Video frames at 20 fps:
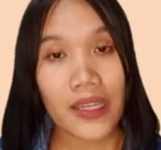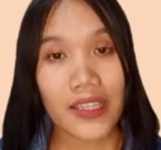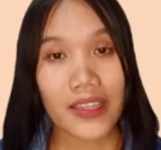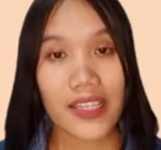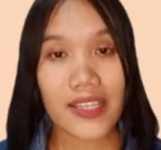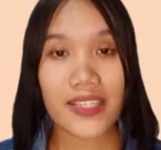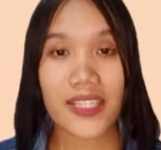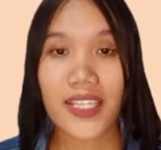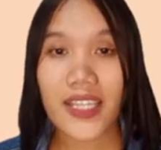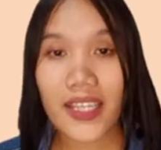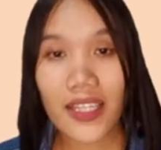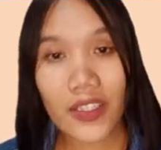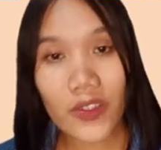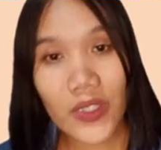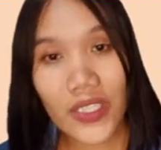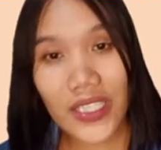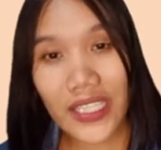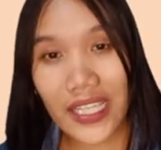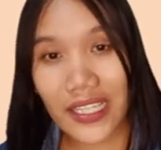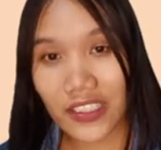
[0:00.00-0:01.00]
The
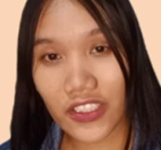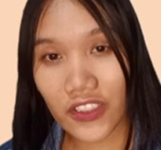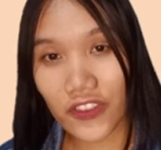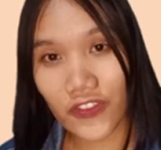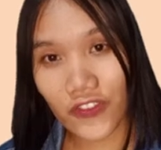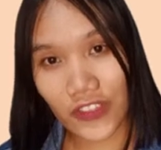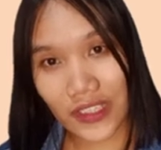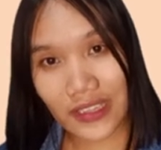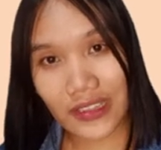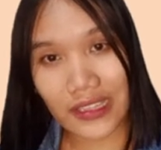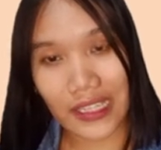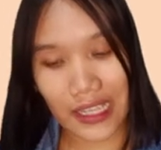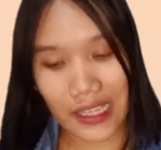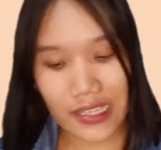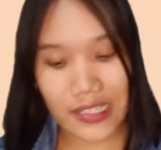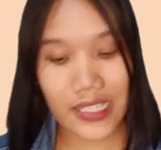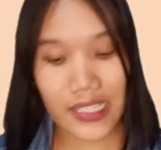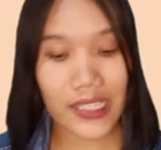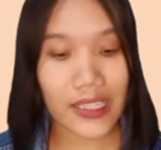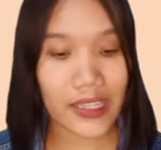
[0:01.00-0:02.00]
skill-related
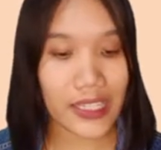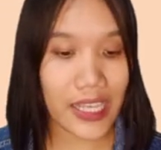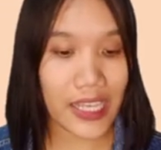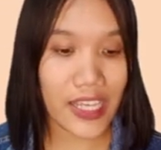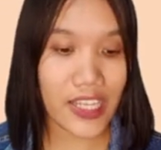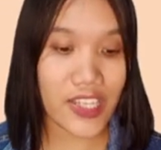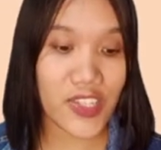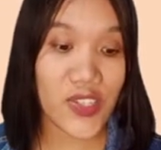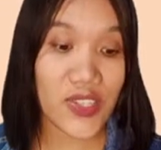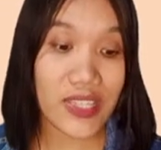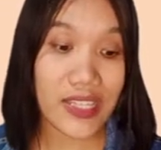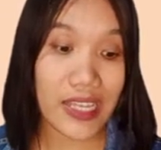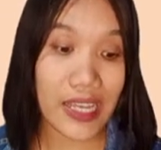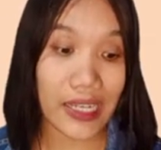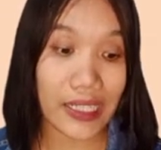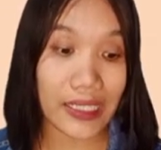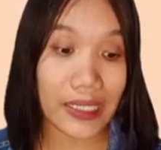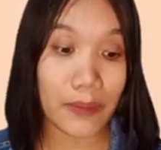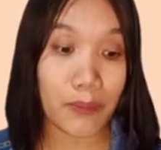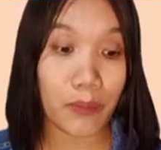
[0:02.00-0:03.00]
fitness, it is the
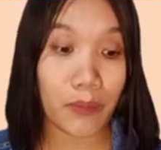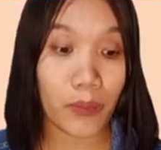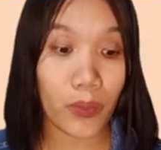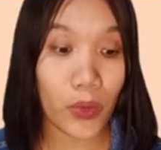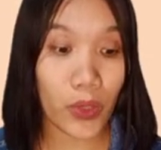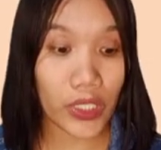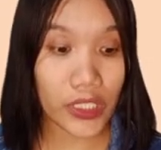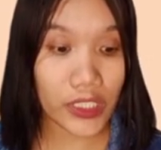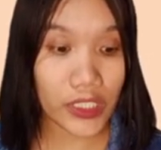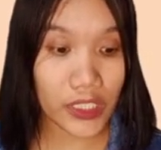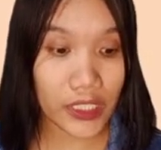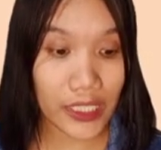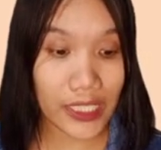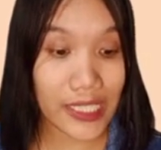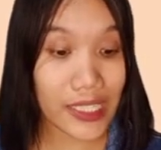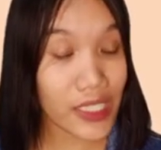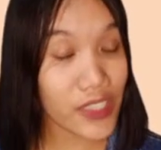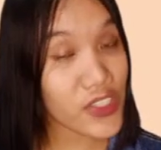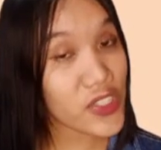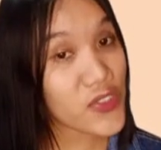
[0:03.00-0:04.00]
important
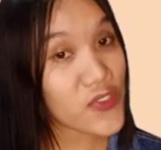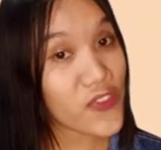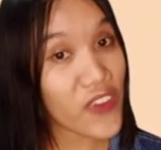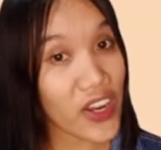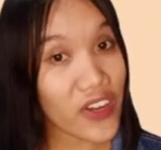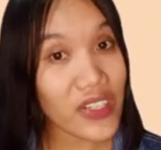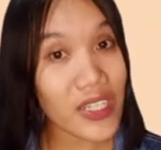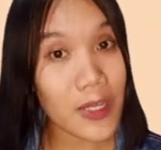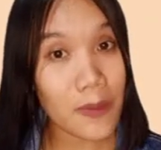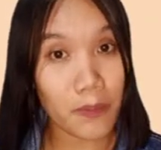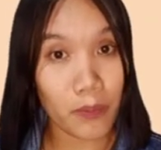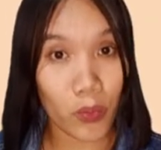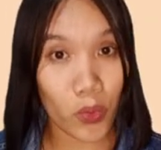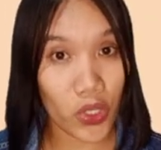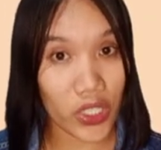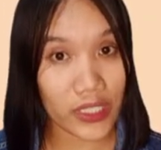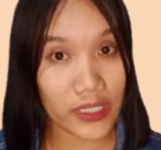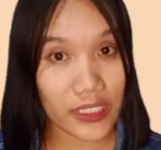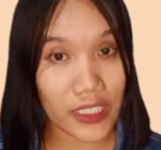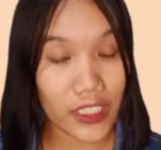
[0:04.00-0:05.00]
it is very
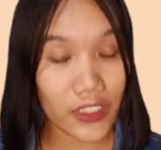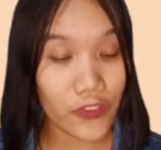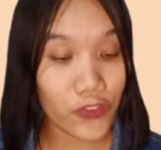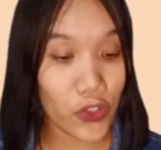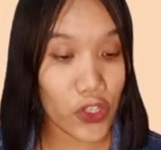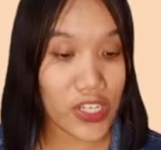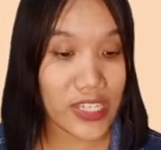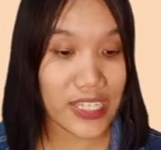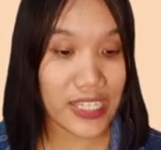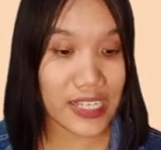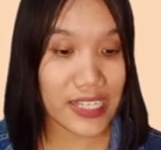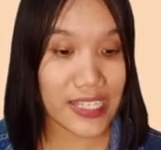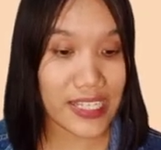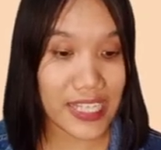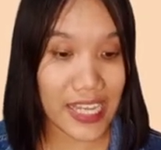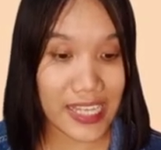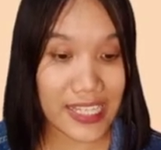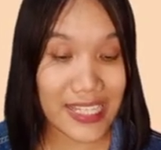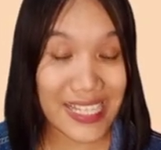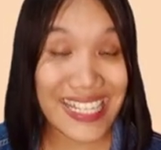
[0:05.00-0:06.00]
important for
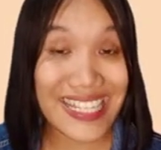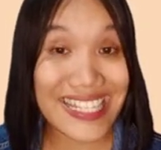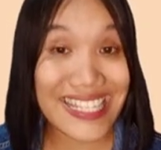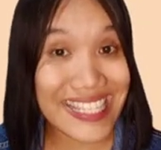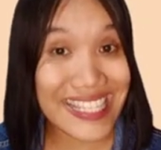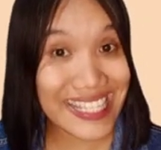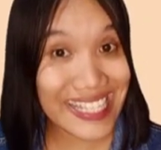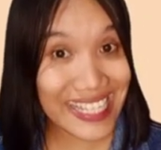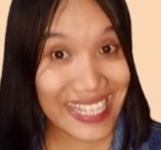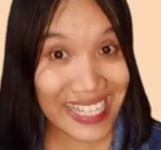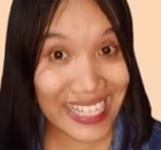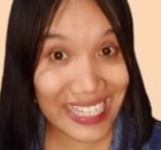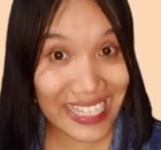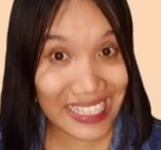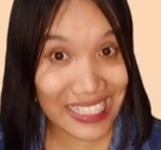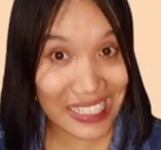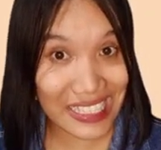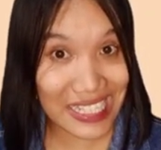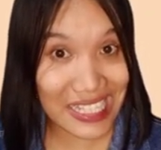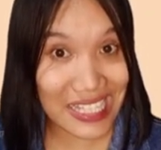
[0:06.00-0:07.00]
success in
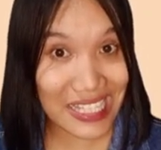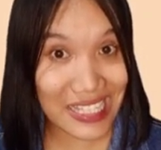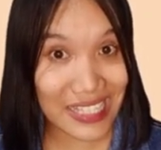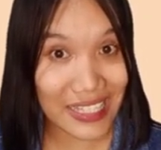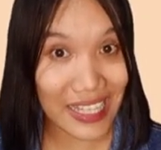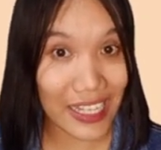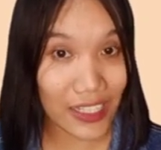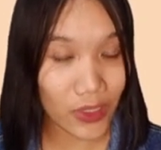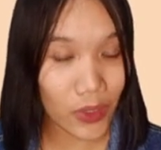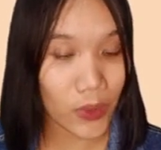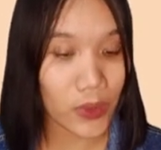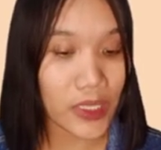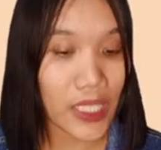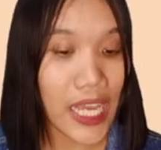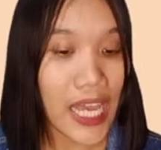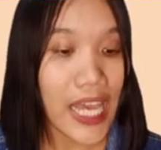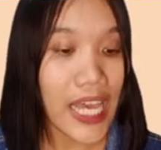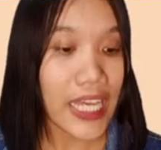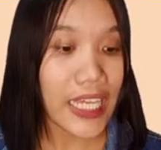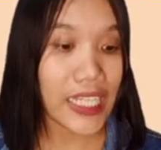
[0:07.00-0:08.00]
skills. Take note,
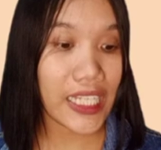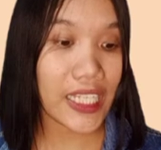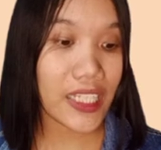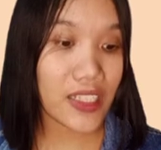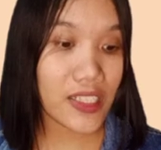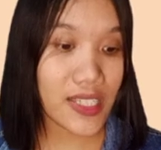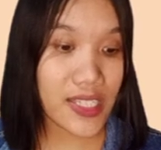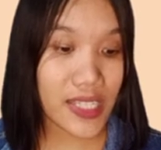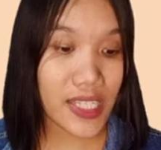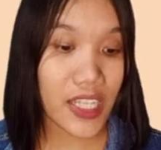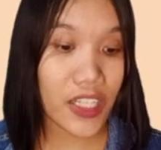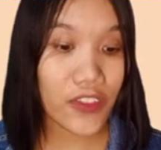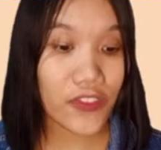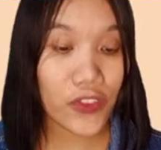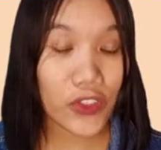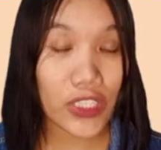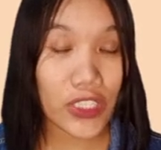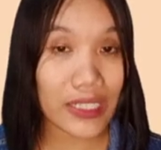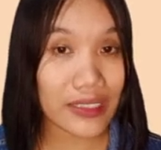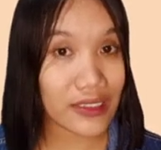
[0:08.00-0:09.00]
in
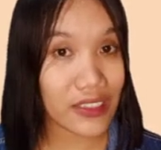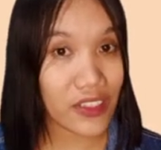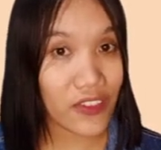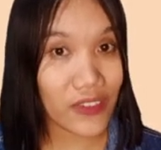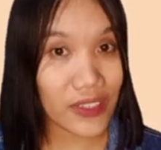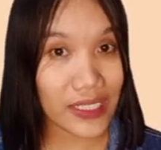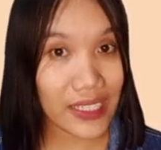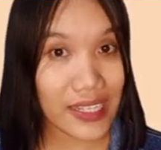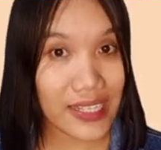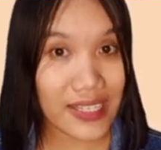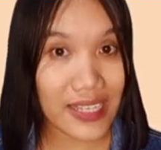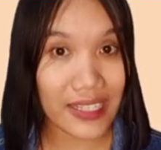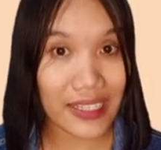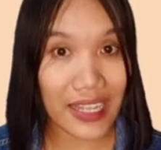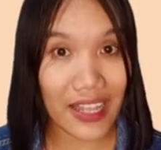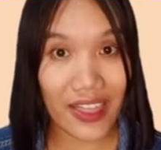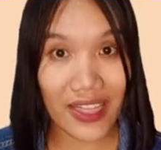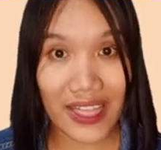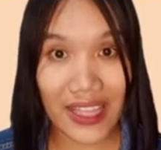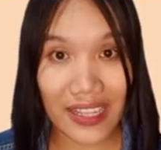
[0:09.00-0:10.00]
skillful activities and
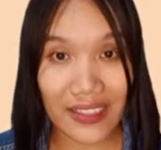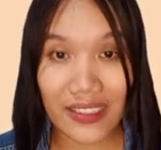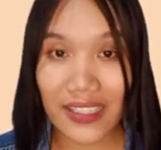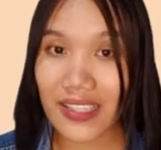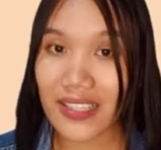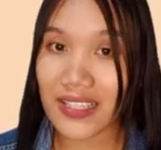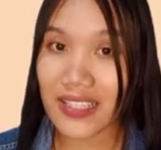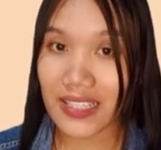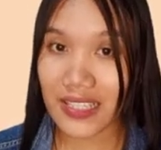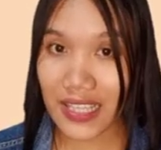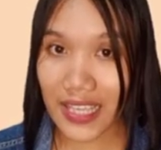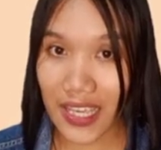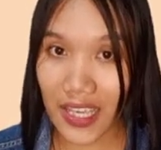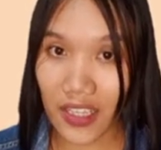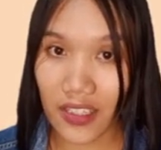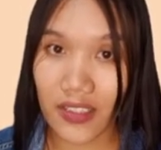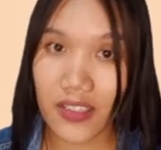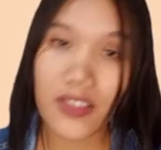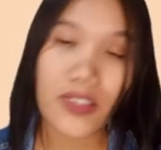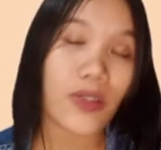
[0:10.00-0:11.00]
athletic
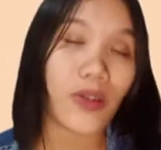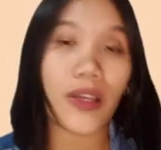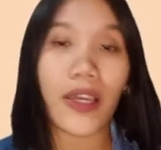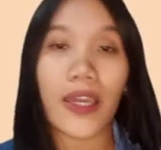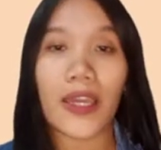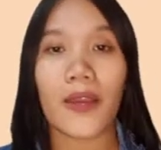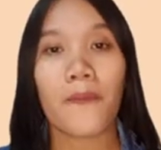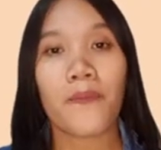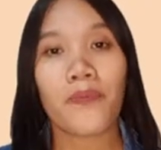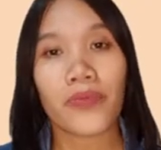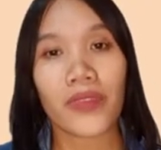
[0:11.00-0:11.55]
skills. Okay.